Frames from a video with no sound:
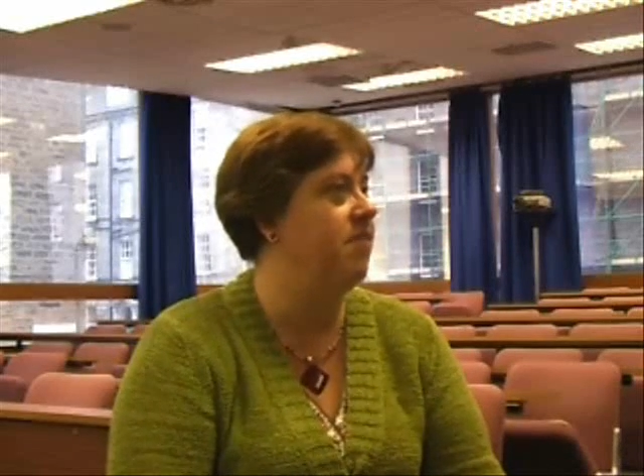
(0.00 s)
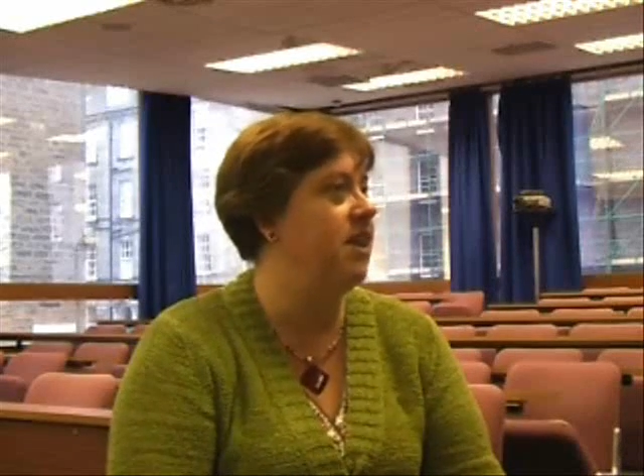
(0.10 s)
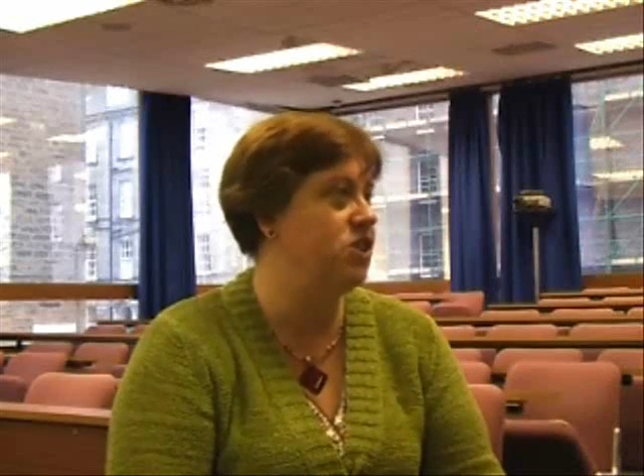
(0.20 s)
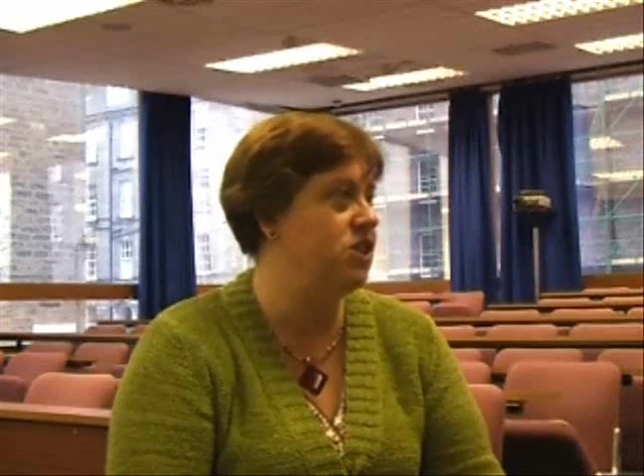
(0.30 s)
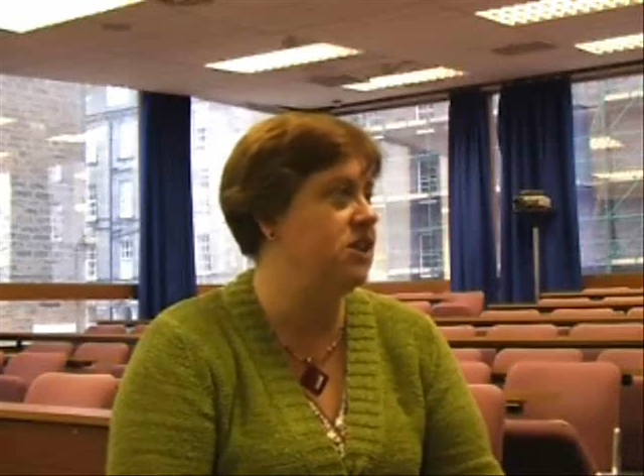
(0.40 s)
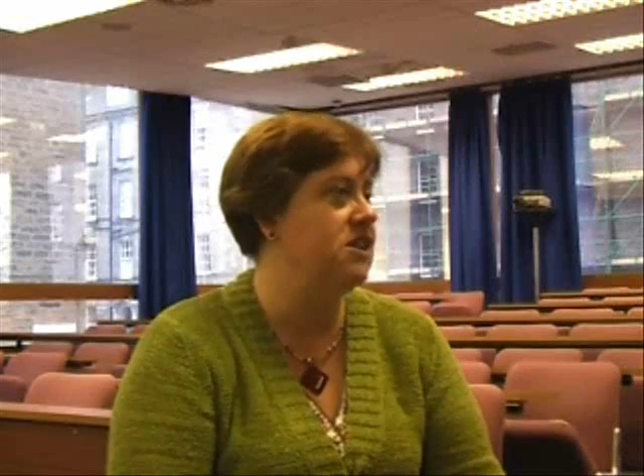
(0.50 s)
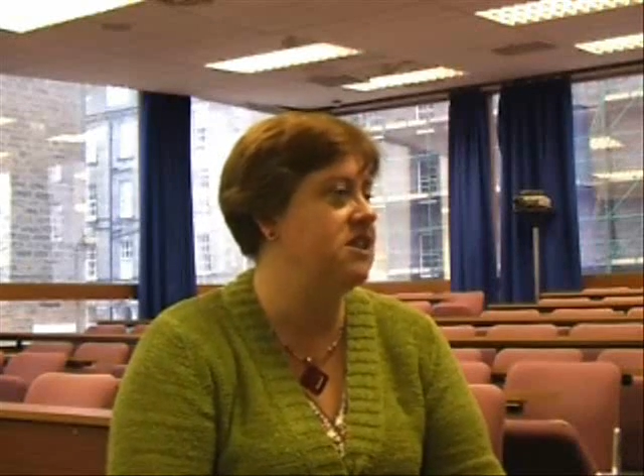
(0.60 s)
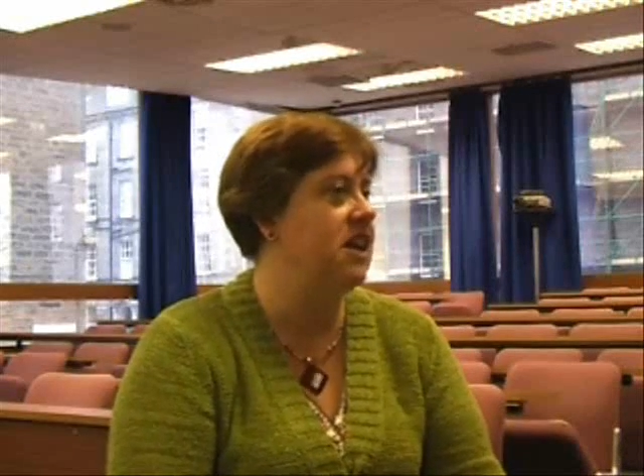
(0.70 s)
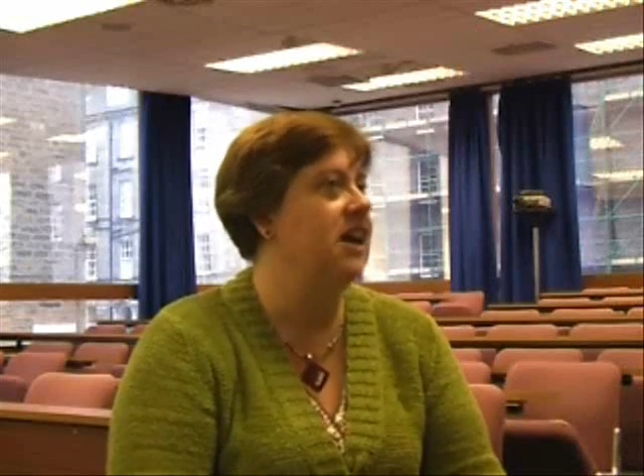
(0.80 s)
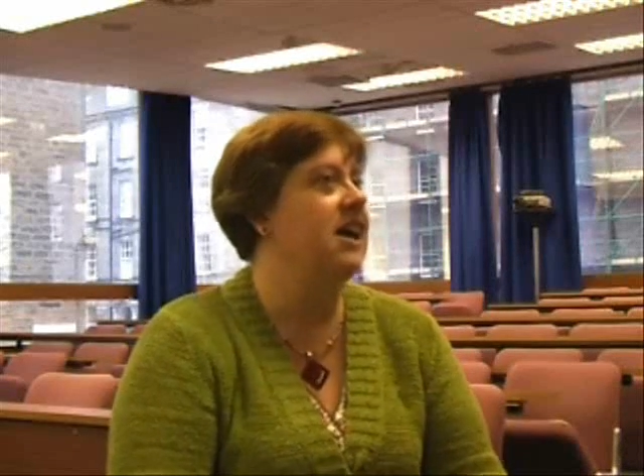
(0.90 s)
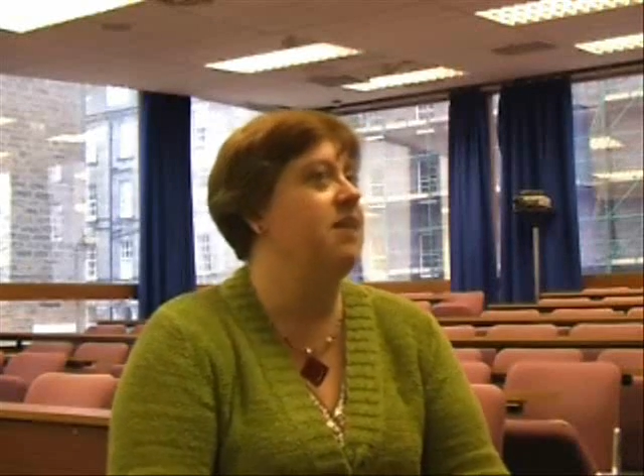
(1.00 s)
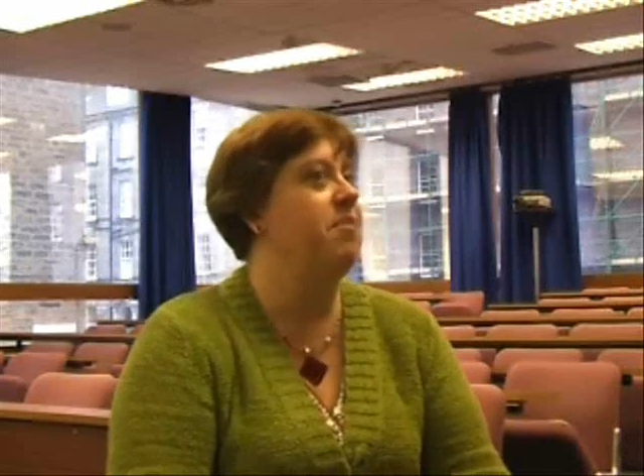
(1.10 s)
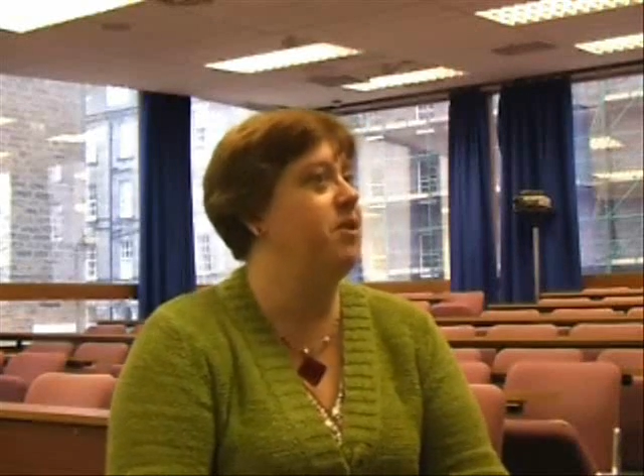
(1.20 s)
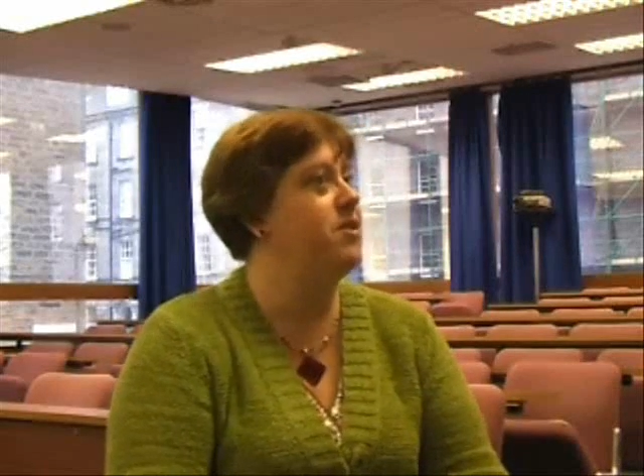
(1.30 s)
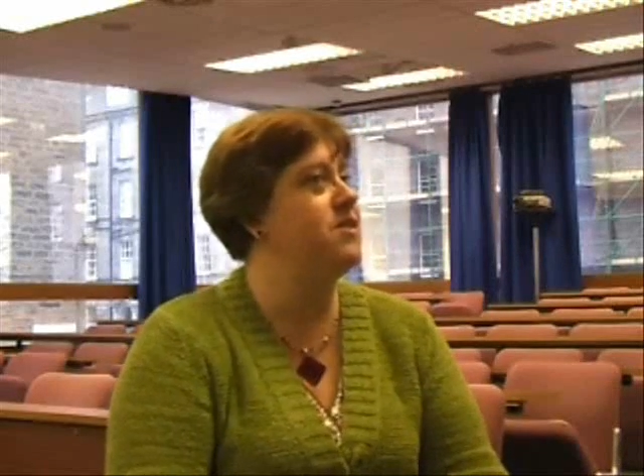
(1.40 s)
issues,
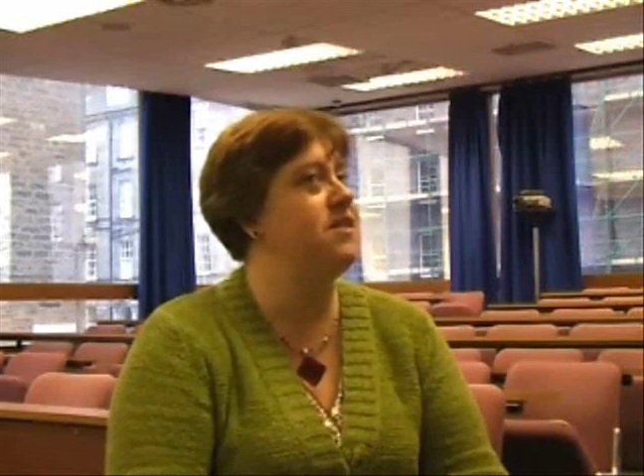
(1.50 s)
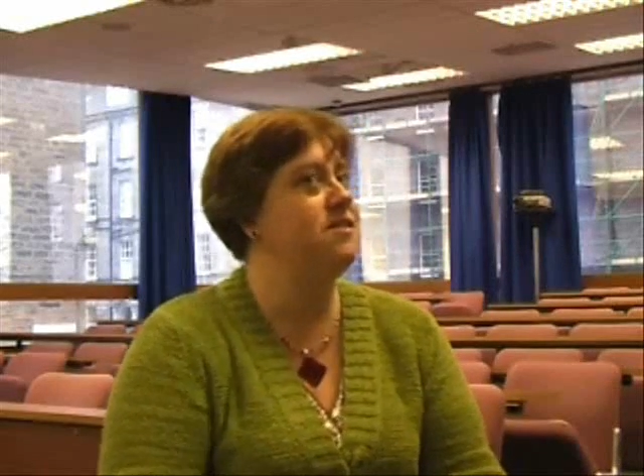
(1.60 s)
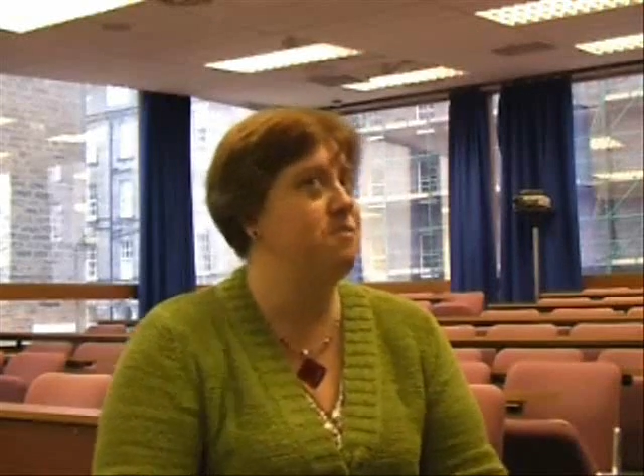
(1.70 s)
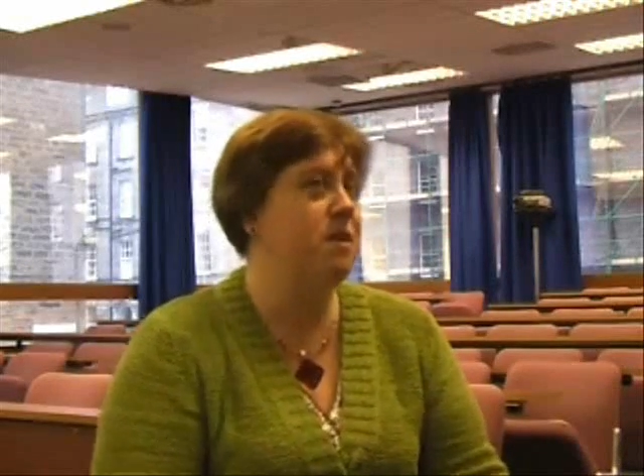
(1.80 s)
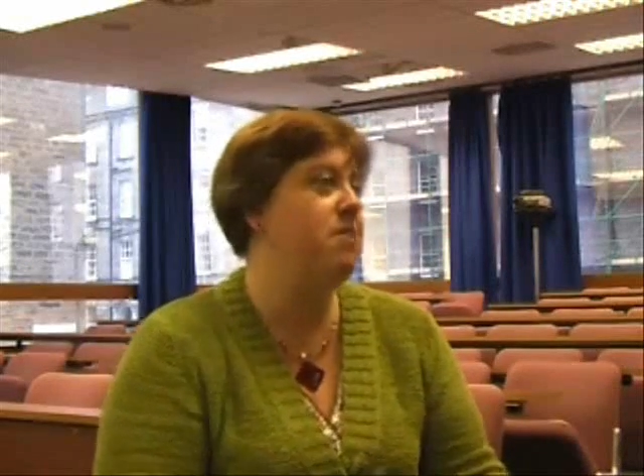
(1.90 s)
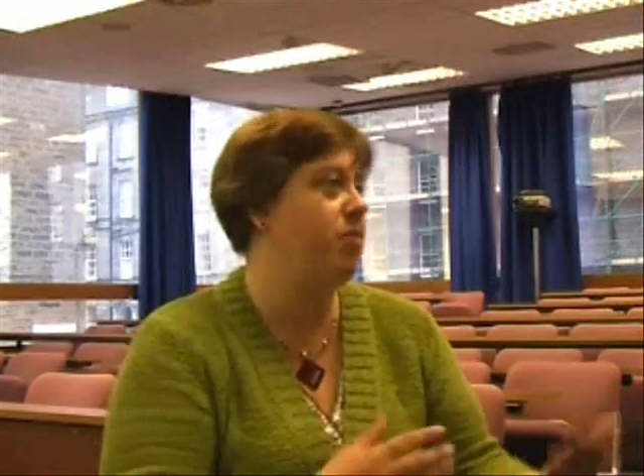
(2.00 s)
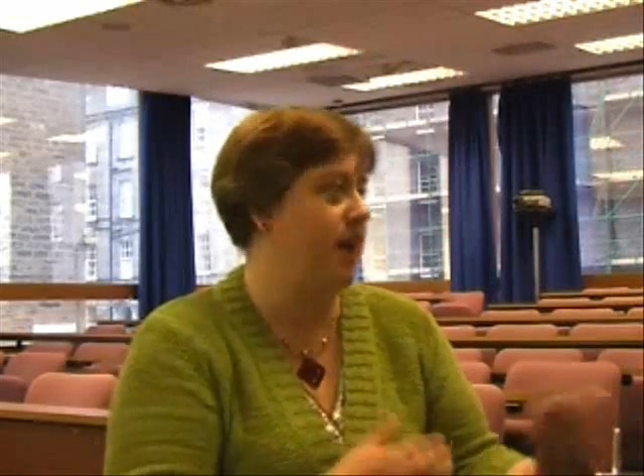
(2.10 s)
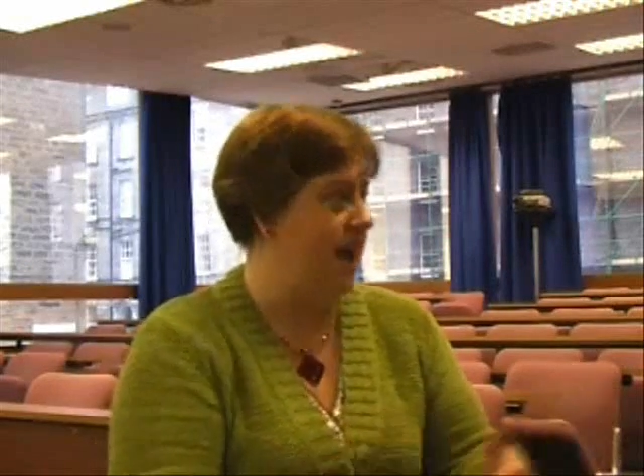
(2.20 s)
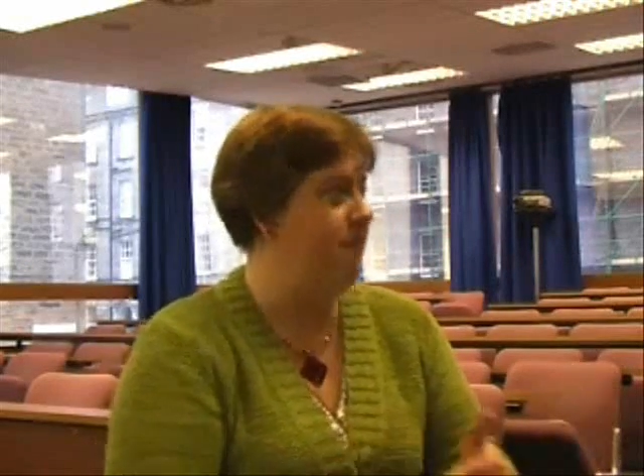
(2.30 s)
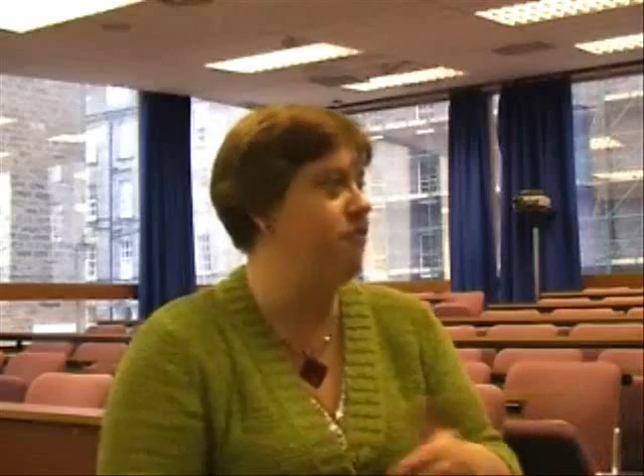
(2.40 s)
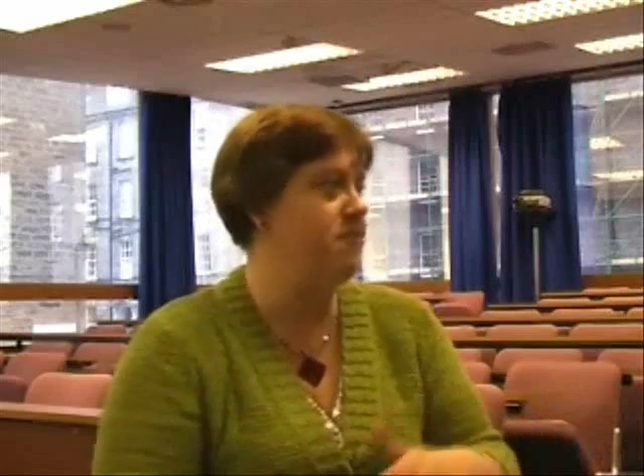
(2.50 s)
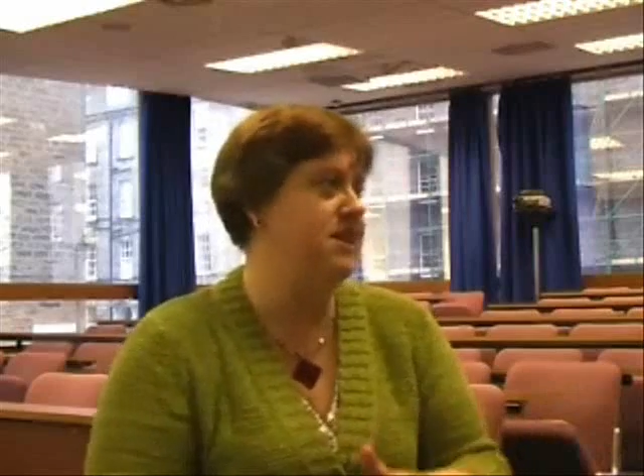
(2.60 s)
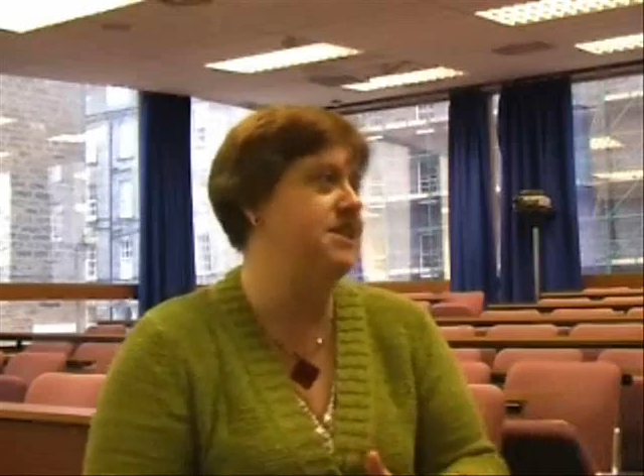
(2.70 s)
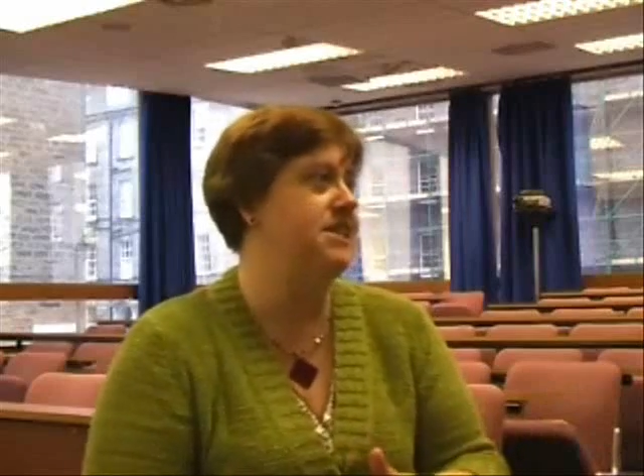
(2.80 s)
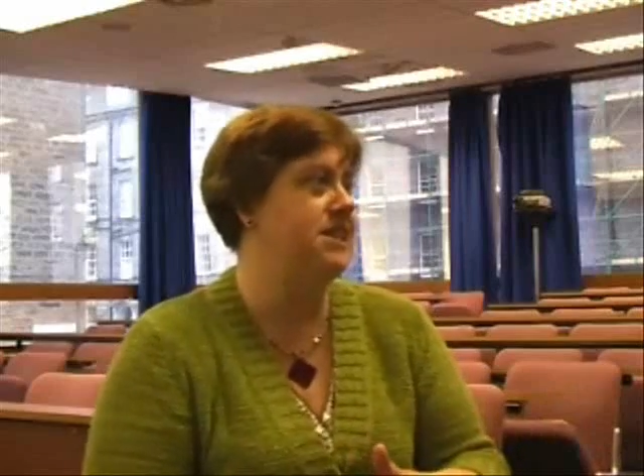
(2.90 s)
because some people came from
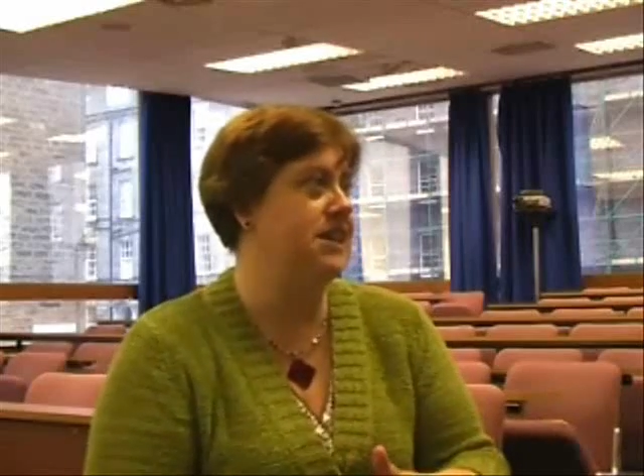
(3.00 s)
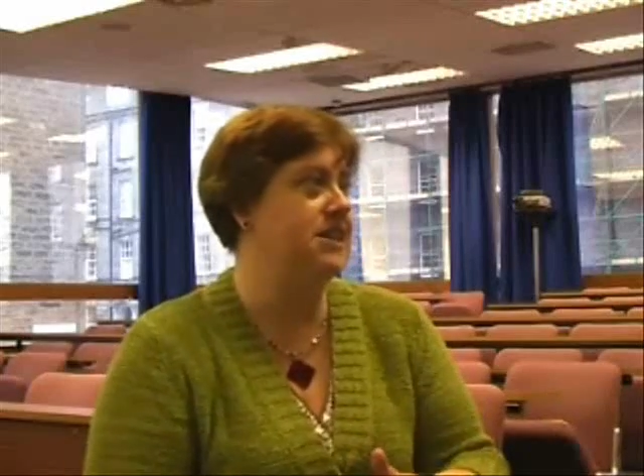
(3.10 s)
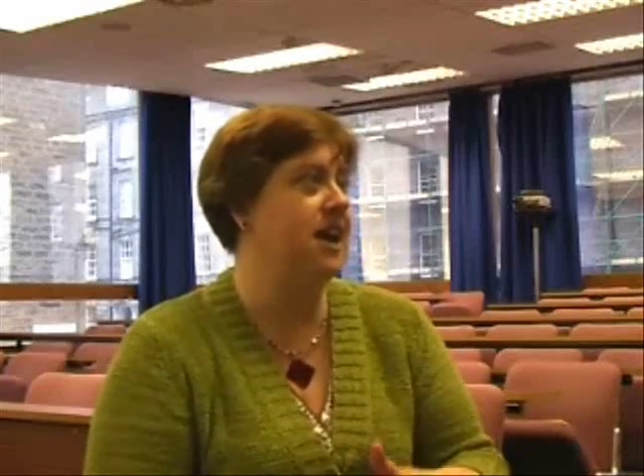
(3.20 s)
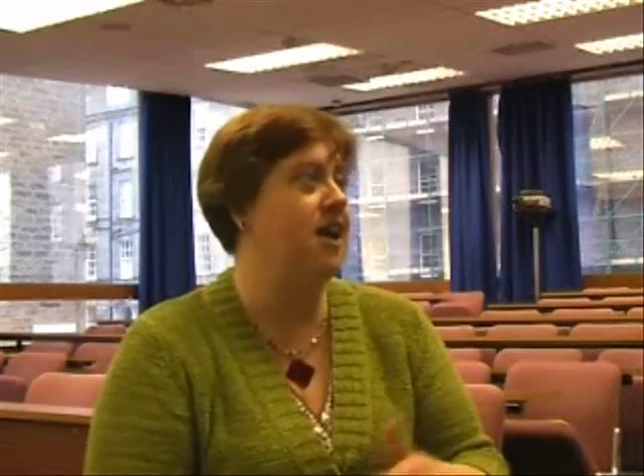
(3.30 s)
inner cities